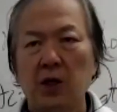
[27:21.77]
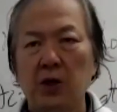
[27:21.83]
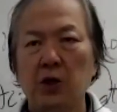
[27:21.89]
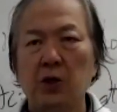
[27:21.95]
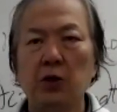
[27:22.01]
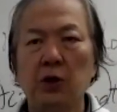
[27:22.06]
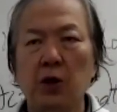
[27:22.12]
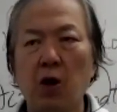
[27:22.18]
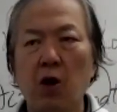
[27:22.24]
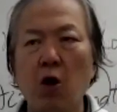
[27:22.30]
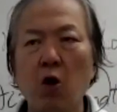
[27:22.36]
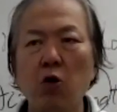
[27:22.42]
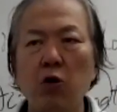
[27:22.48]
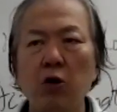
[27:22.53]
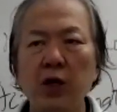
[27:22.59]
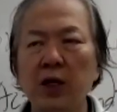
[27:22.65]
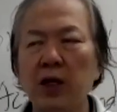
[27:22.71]
You
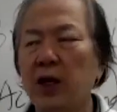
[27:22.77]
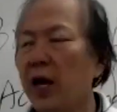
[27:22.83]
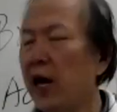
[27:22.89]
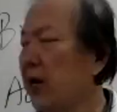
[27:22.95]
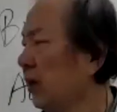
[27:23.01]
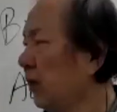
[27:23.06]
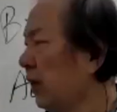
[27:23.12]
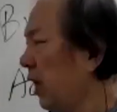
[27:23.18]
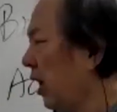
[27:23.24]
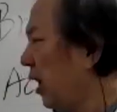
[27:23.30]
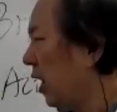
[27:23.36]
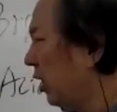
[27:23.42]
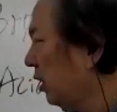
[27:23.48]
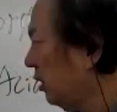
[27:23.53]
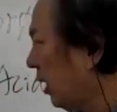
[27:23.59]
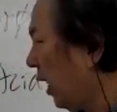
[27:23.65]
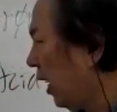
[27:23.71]
only can
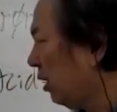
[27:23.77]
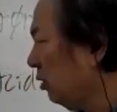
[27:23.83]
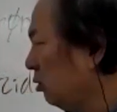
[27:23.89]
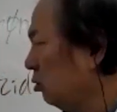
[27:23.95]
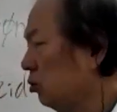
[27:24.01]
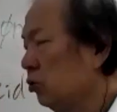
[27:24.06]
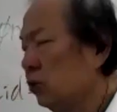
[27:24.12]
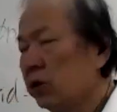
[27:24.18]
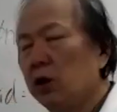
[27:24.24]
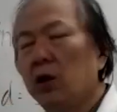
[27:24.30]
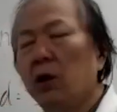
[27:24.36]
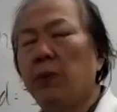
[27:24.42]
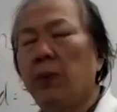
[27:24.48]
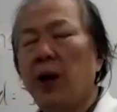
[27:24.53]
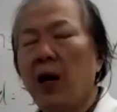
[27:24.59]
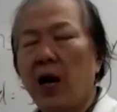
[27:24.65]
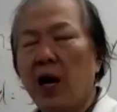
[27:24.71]
get
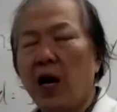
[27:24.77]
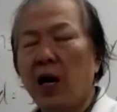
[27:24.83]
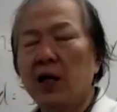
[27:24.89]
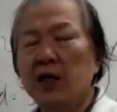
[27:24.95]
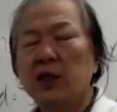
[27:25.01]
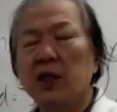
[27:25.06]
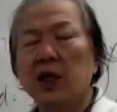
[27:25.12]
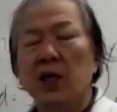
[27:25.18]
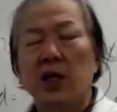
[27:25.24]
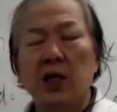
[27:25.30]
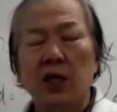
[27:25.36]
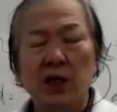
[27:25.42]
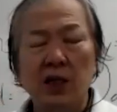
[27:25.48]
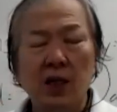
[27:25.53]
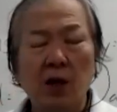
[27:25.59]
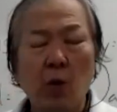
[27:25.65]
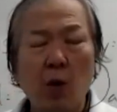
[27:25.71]
H3O plus
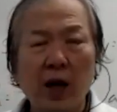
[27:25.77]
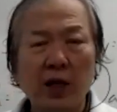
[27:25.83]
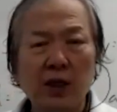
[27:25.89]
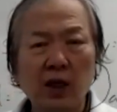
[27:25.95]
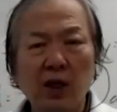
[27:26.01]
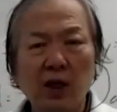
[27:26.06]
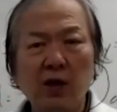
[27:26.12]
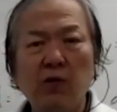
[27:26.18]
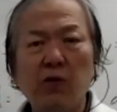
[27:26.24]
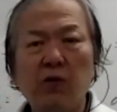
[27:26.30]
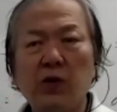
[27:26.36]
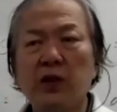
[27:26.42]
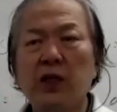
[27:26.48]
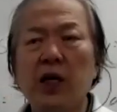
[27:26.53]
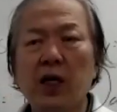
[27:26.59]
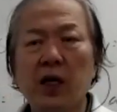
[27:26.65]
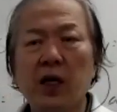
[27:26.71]
in the water
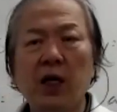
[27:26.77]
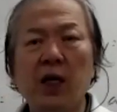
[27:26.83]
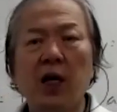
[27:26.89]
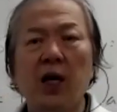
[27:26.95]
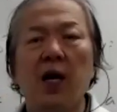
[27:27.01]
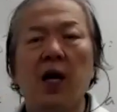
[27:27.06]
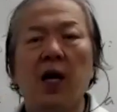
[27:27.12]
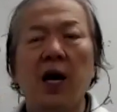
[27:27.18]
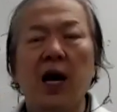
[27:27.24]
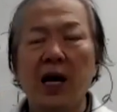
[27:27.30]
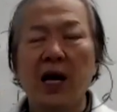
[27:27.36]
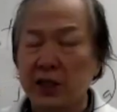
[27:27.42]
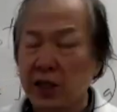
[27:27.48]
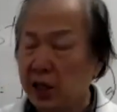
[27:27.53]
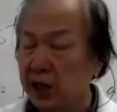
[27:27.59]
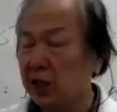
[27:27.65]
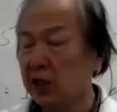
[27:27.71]
for the
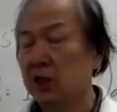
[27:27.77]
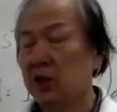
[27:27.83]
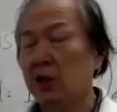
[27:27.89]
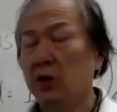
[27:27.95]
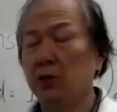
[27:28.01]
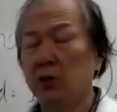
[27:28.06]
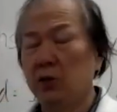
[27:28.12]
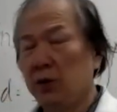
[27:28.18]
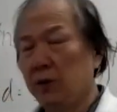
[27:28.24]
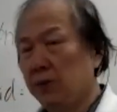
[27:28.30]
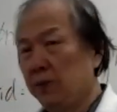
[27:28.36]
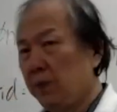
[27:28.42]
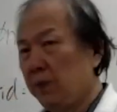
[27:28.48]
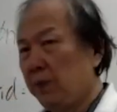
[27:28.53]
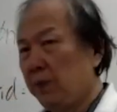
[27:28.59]
acidic solution.